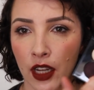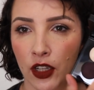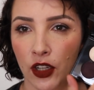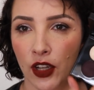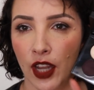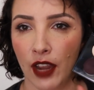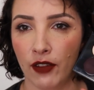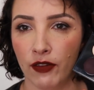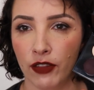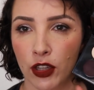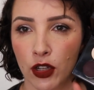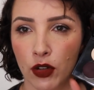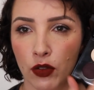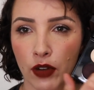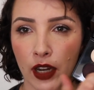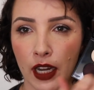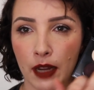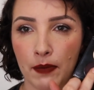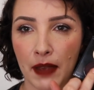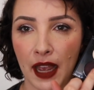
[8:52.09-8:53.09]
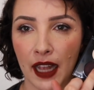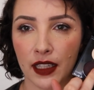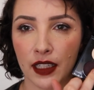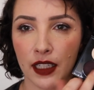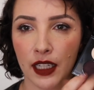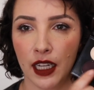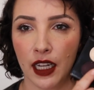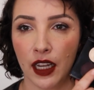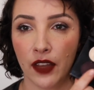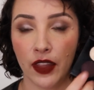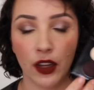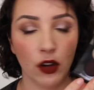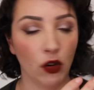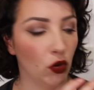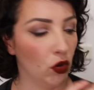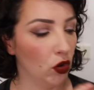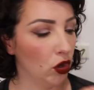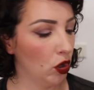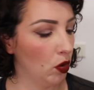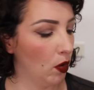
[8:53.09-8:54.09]
You have 3 mattes here. They're
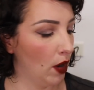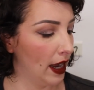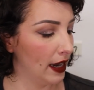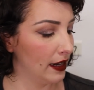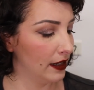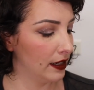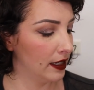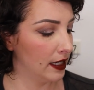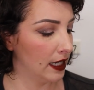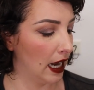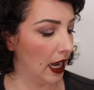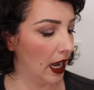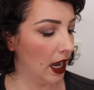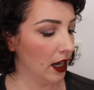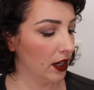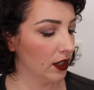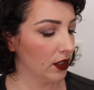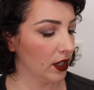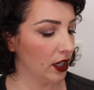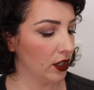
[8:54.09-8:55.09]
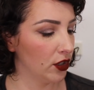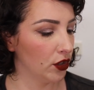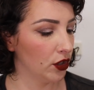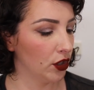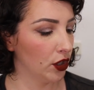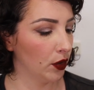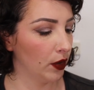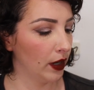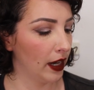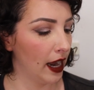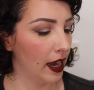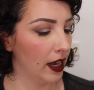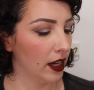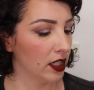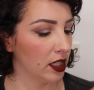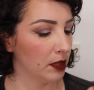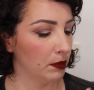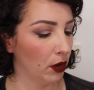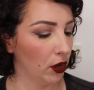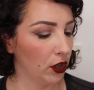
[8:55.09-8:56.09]
all quite dark, so they do create a
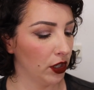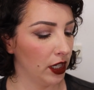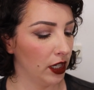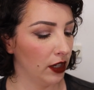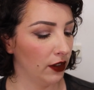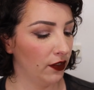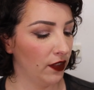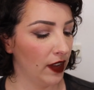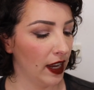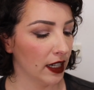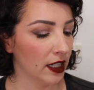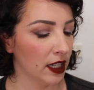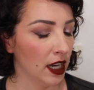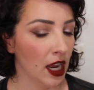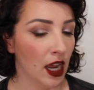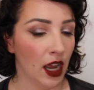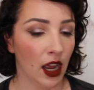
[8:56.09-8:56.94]
smoky effect.